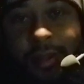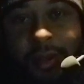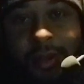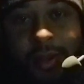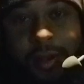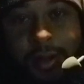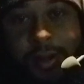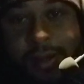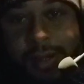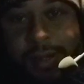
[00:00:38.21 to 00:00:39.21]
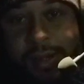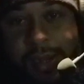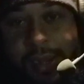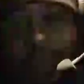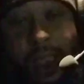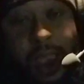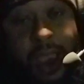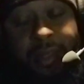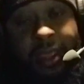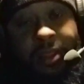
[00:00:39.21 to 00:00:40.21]
Uh,
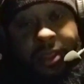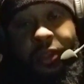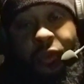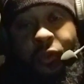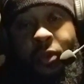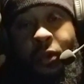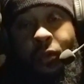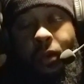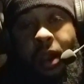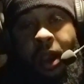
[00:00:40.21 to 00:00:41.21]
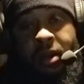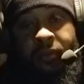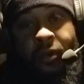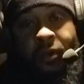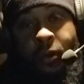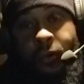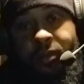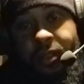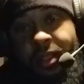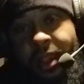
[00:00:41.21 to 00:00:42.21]
I think that, out of all
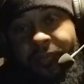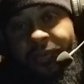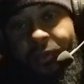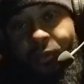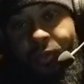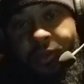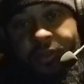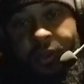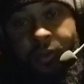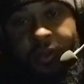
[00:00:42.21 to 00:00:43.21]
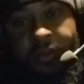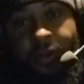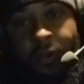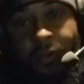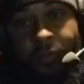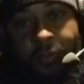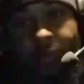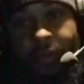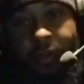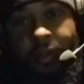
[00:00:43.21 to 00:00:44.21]
the life that we see on this earth,